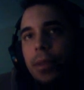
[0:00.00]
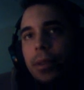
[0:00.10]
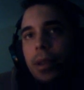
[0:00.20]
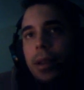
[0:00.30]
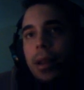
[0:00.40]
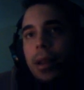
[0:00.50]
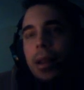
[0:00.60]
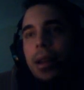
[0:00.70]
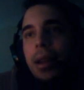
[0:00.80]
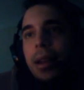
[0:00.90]
Then
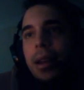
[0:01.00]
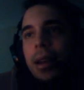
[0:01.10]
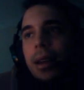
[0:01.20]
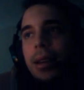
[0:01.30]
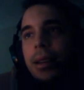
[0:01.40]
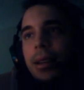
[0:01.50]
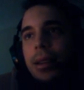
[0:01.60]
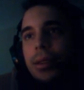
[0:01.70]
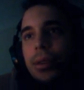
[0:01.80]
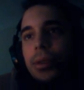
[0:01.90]
I decided to
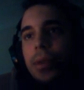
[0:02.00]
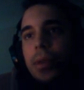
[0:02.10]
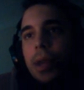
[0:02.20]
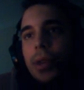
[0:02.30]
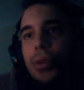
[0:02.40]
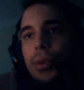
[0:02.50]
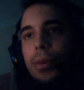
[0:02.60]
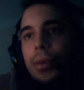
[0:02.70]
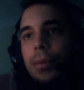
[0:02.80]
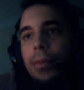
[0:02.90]
go to AU.
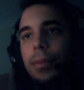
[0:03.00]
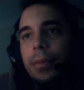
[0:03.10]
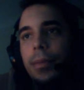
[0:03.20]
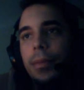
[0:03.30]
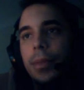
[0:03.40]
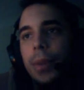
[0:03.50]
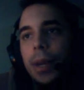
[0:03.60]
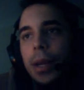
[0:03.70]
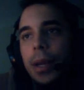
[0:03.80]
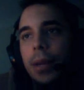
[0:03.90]
Okay,